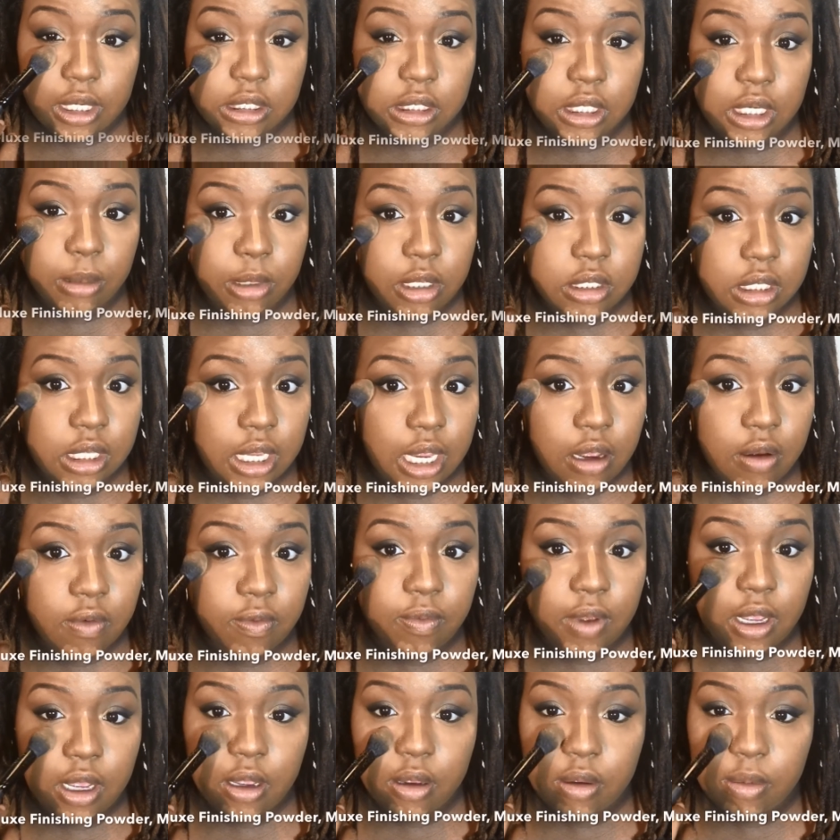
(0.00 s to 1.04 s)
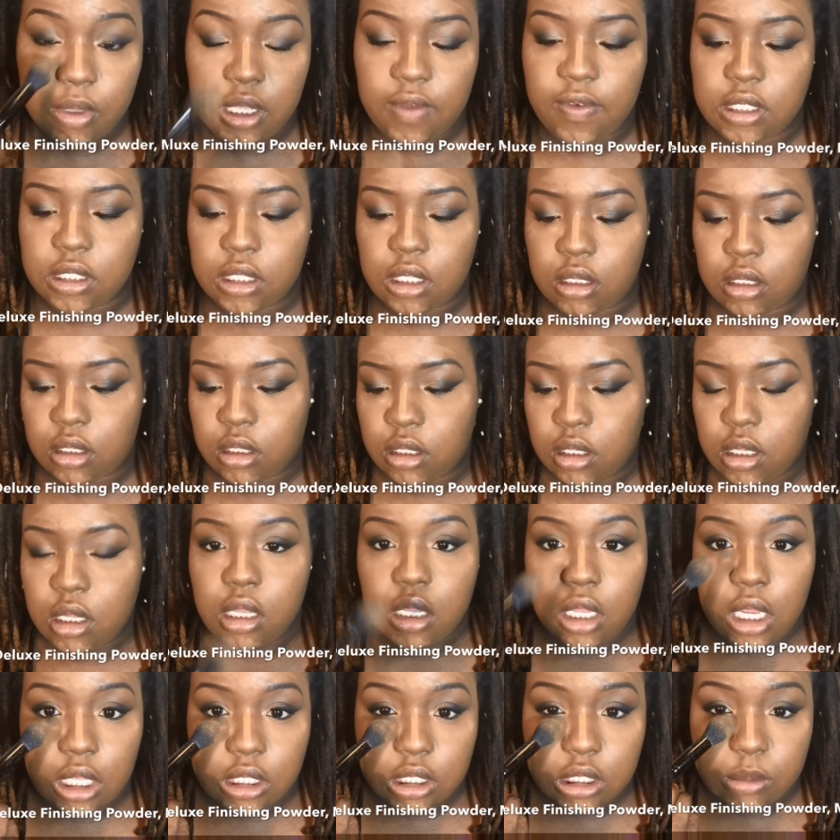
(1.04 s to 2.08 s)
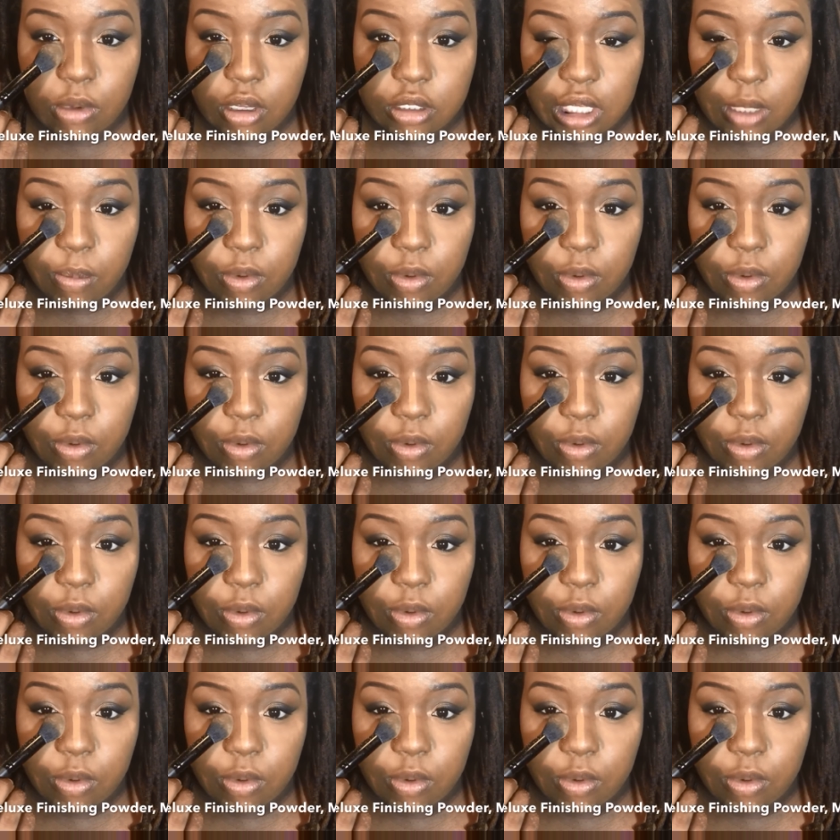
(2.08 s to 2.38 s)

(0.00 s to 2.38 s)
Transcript: my under eye with a,